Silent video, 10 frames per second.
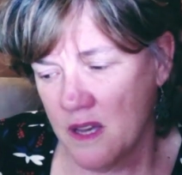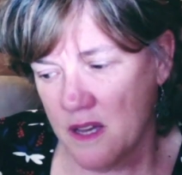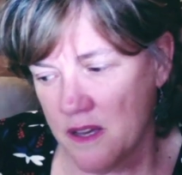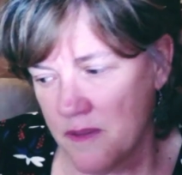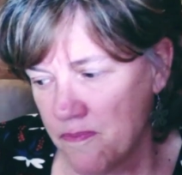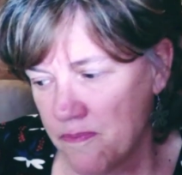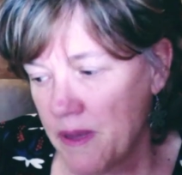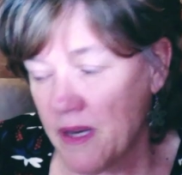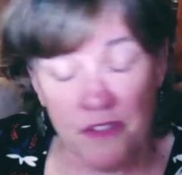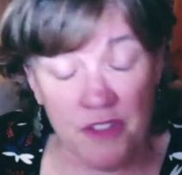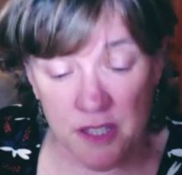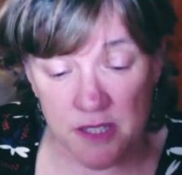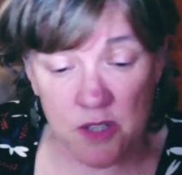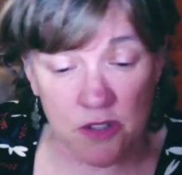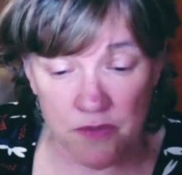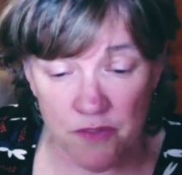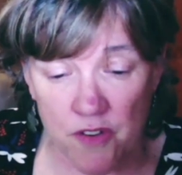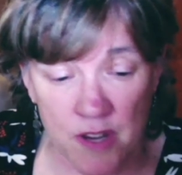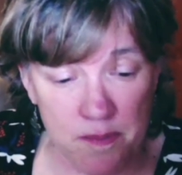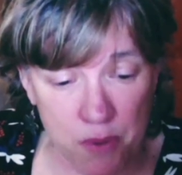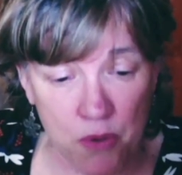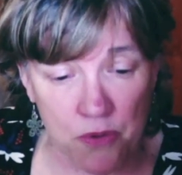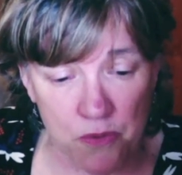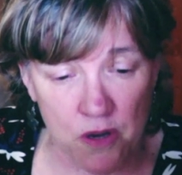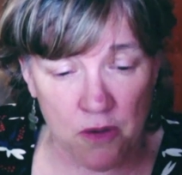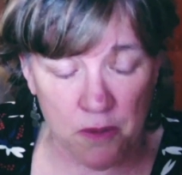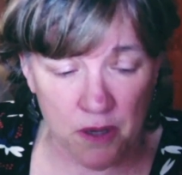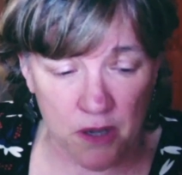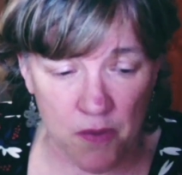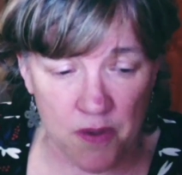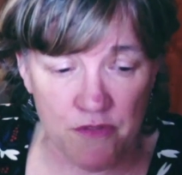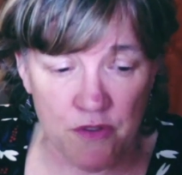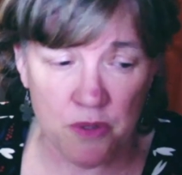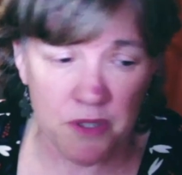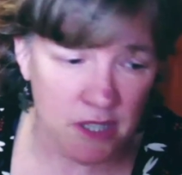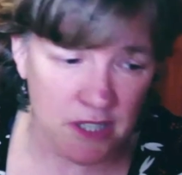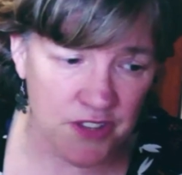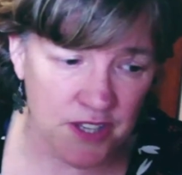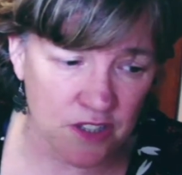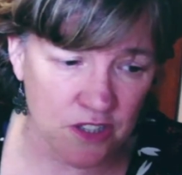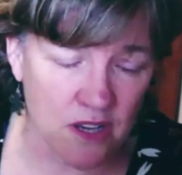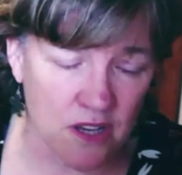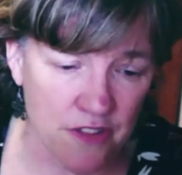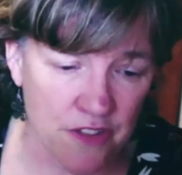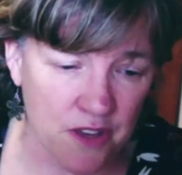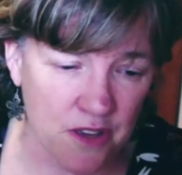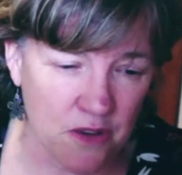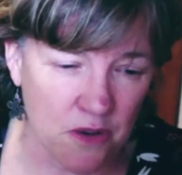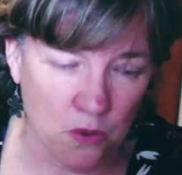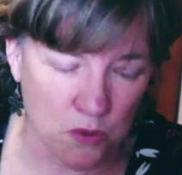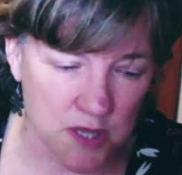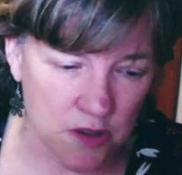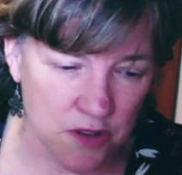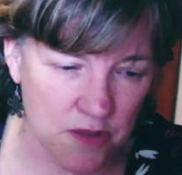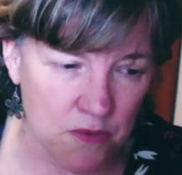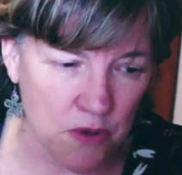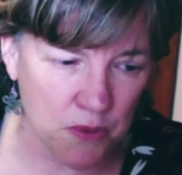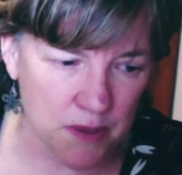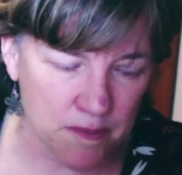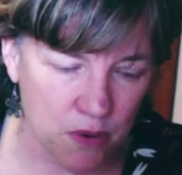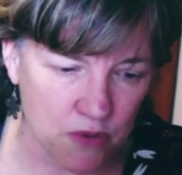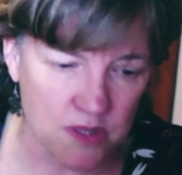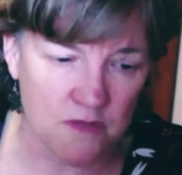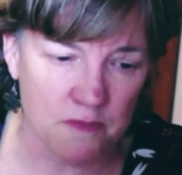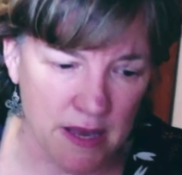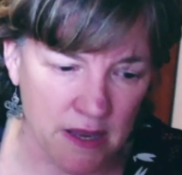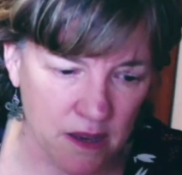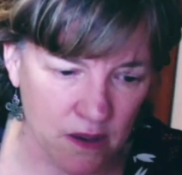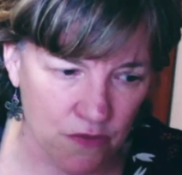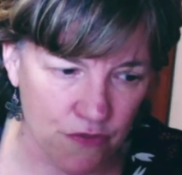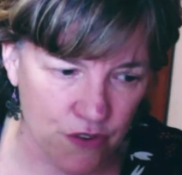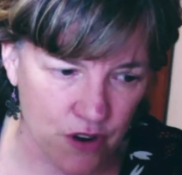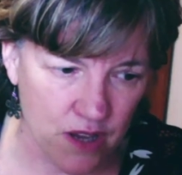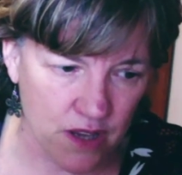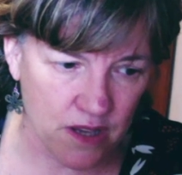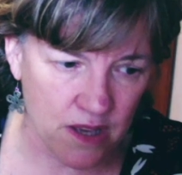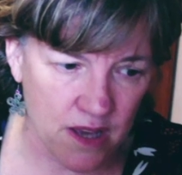But I think it's got a very important role going forward, and I think also the real importance of making it free